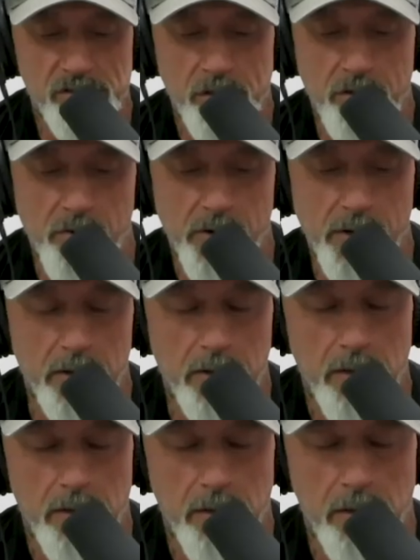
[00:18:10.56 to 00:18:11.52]
your career?
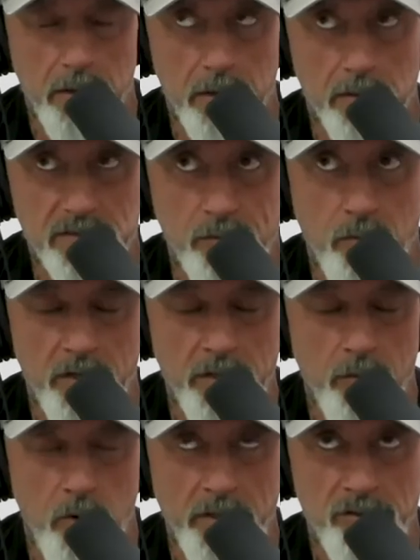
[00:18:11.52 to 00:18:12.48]
Uh,
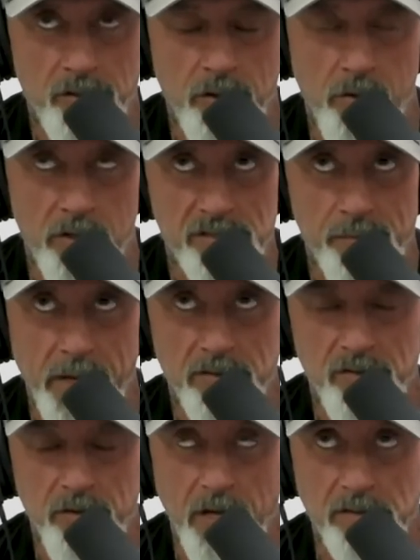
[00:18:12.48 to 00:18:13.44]
did, when did your career span?
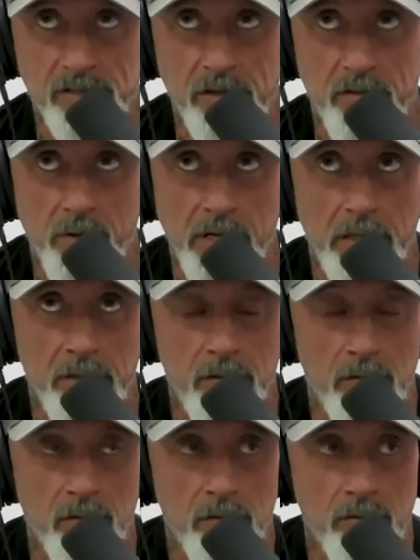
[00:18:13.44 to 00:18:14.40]
2003
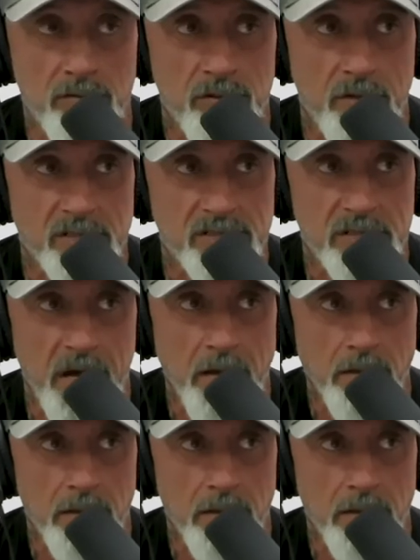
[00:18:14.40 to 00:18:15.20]
to 2010?